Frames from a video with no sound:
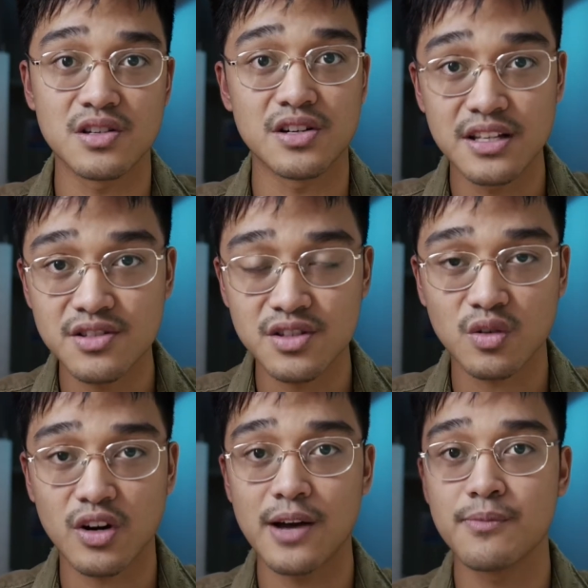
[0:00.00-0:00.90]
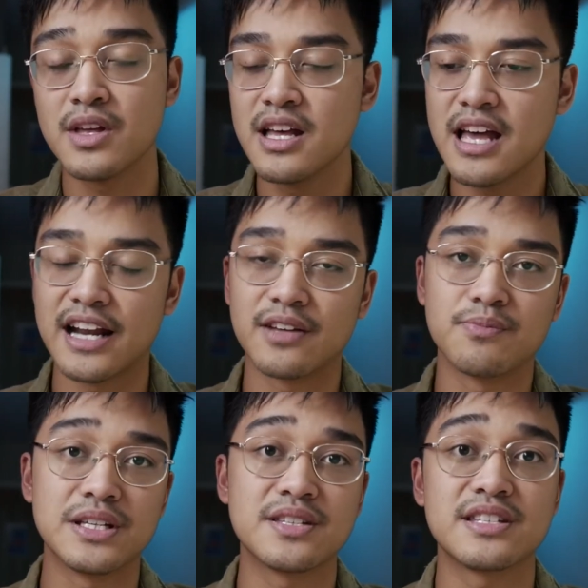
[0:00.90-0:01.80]
Instagram and I've
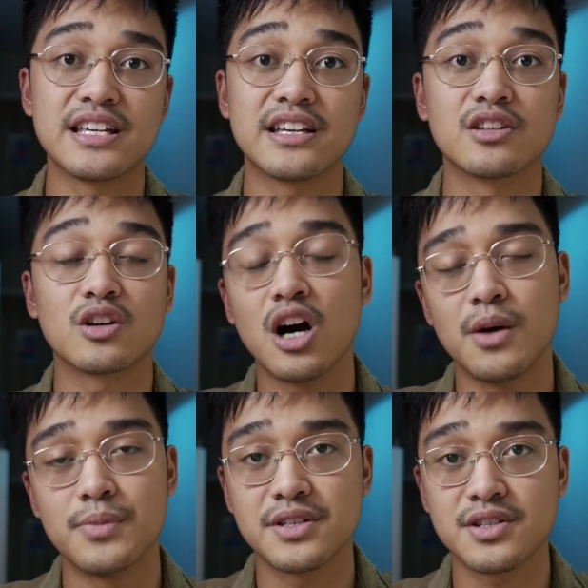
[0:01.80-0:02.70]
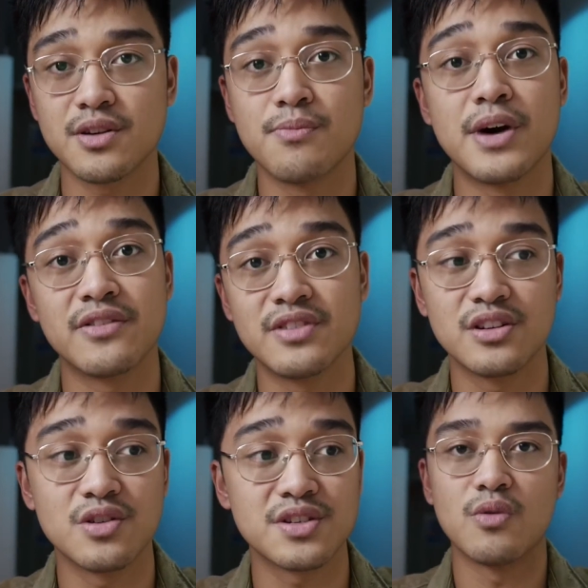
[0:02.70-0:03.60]
been seeing in the comments on my
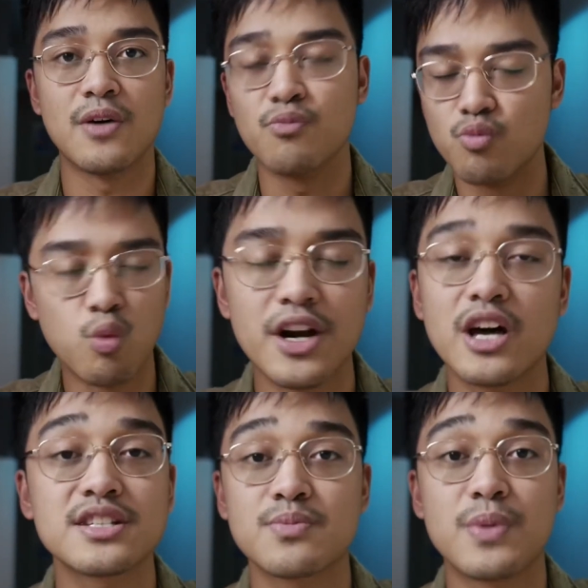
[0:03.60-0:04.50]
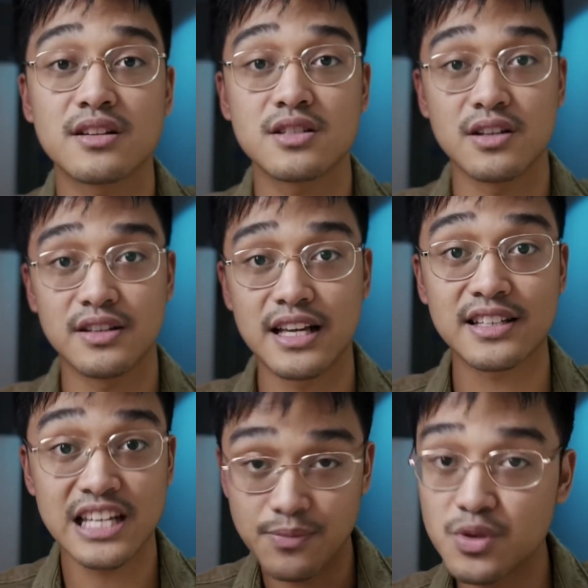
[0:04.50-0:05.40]
videos, and one aspect that
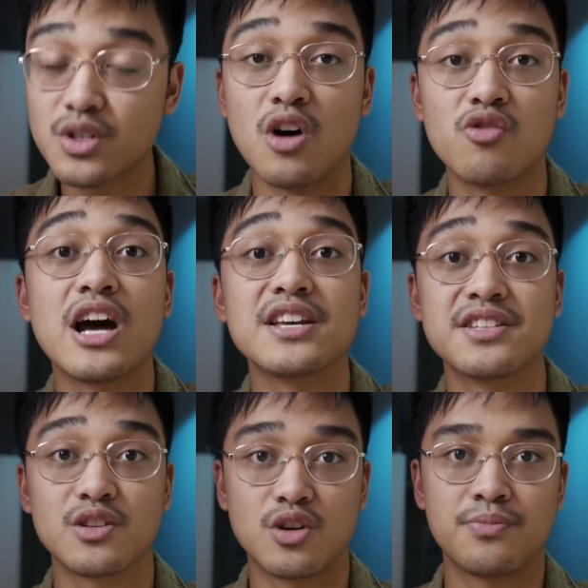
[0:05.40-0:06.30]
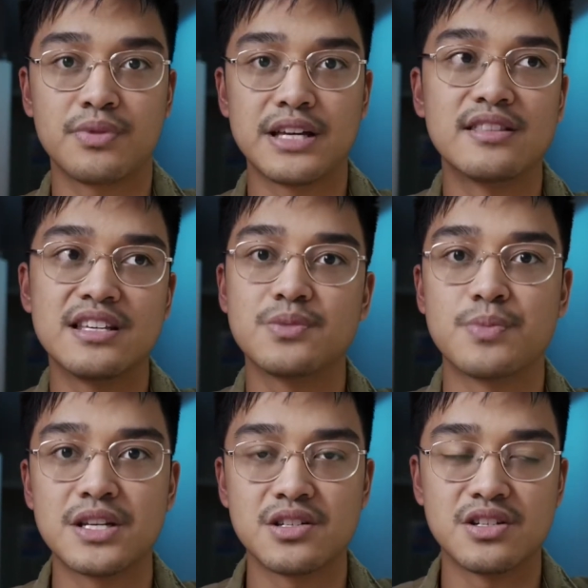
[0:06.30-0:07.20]
keeps arising up in these
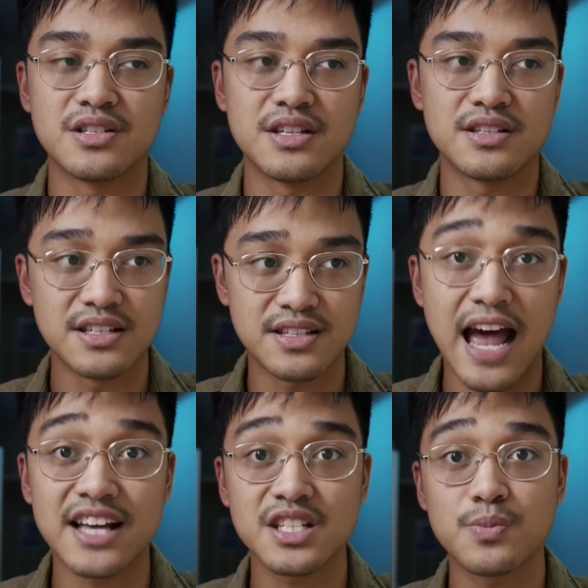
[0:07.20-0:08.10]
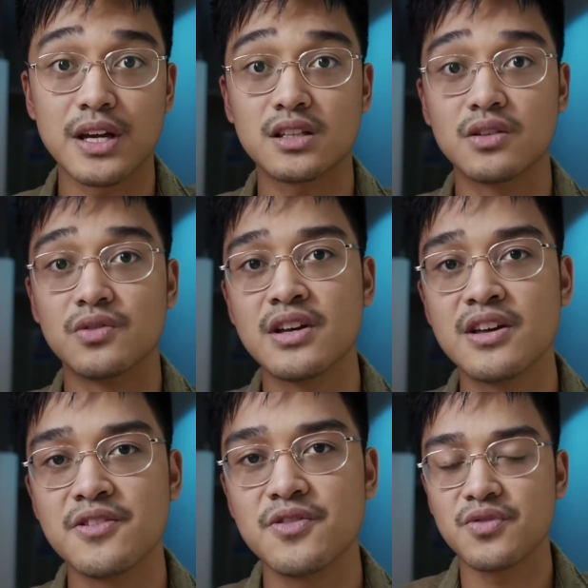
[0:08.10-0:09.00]
messages is this aspect of
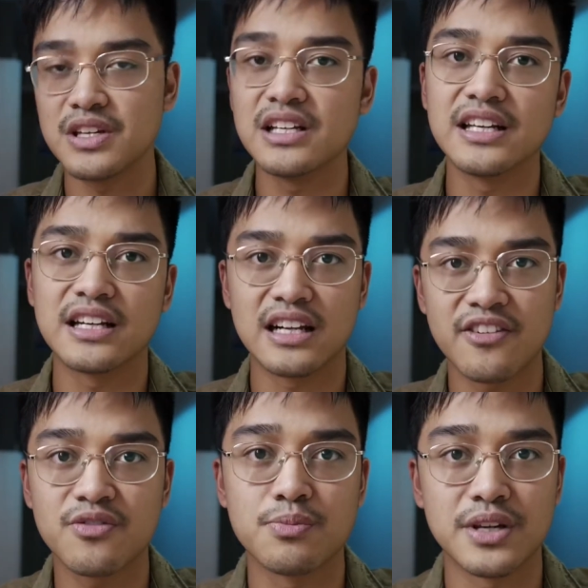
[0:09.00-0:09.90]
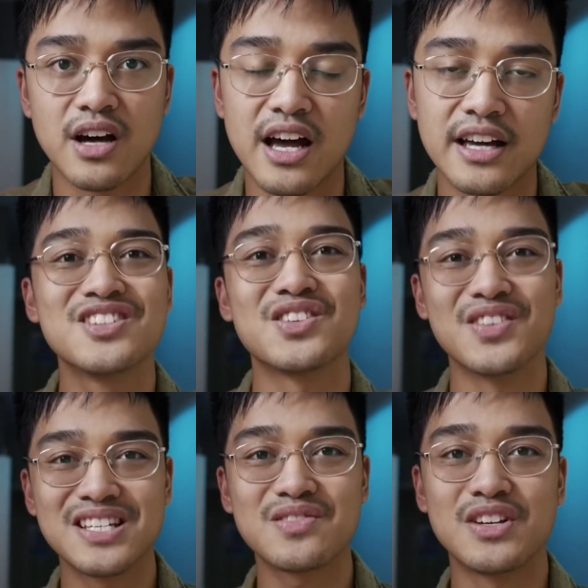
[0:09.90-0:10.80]
feeling left behind. So
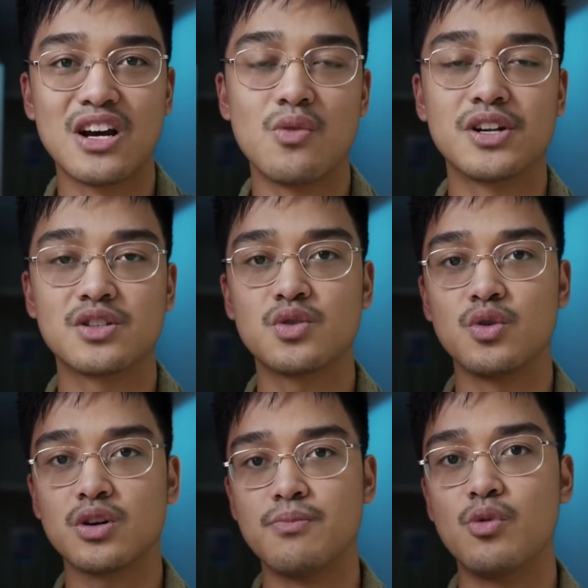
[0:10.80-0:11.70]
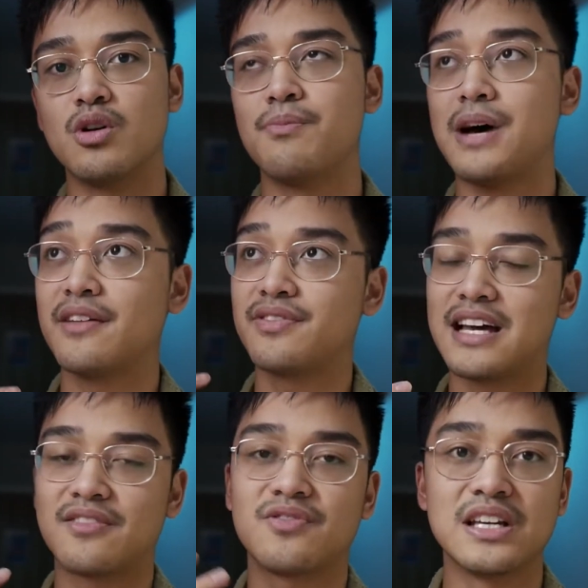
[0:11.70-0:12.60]
in this video I want to talk more about
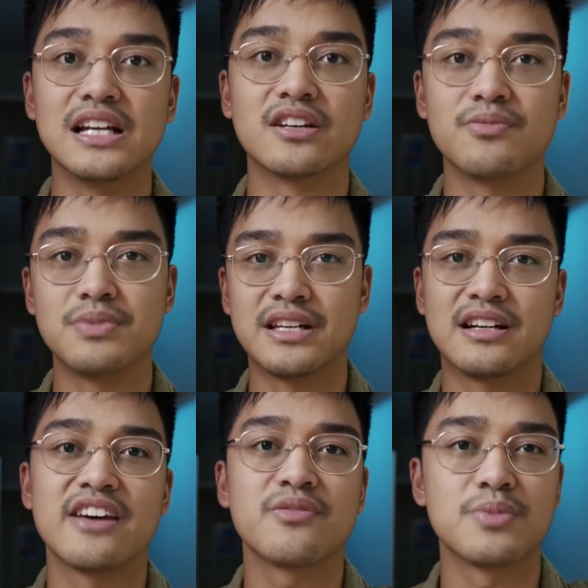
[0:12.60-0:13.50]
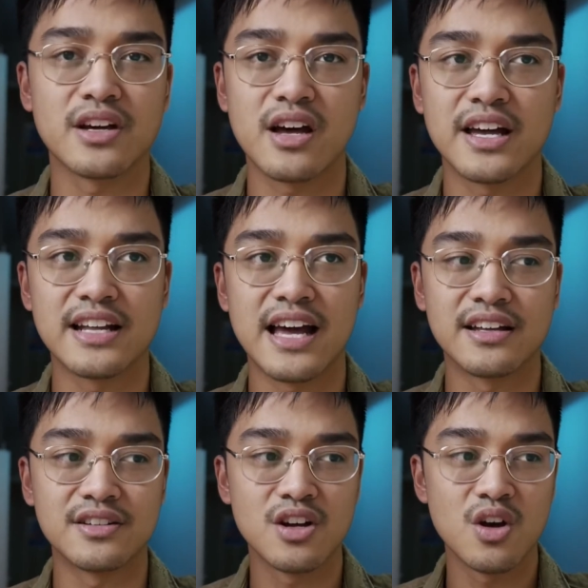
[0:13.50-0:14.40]
that feeling of being left behind
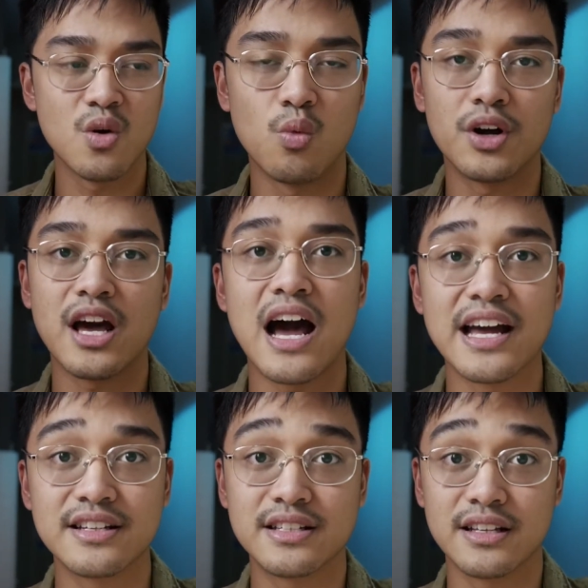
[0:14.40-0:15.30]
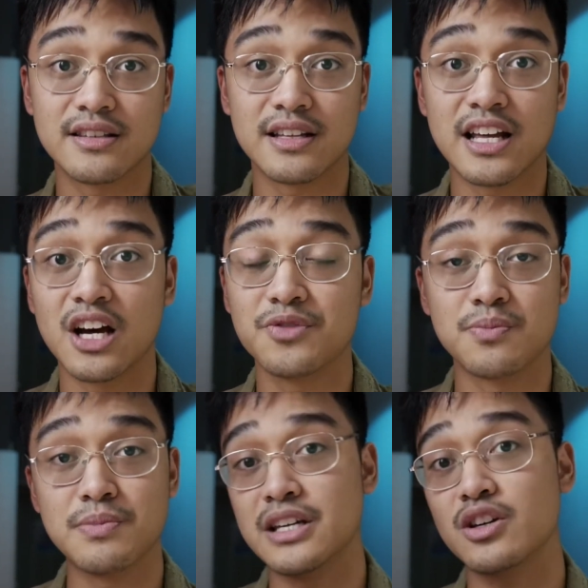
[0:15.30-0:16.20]
and what I did that helped
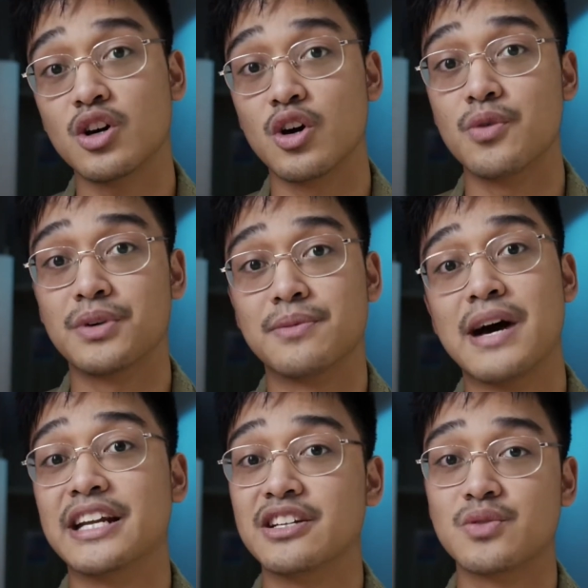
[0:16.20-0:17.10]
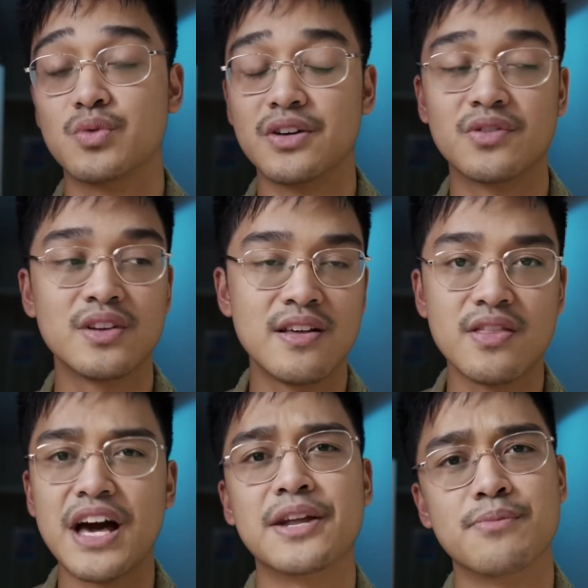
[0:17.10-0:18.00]
me cope and manage with
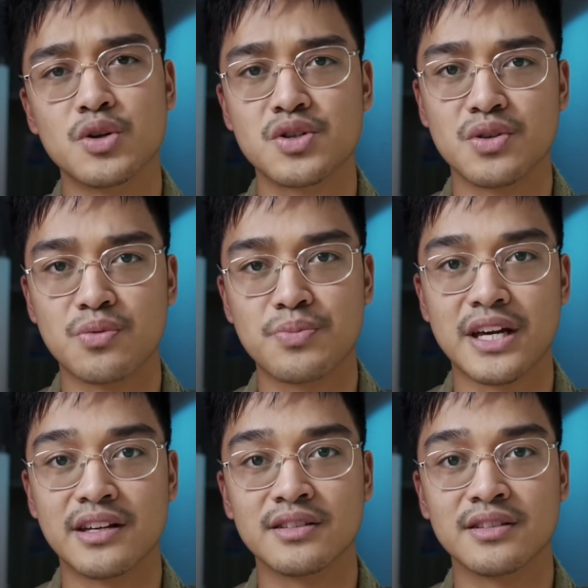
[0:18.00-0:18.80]
that emotional pain.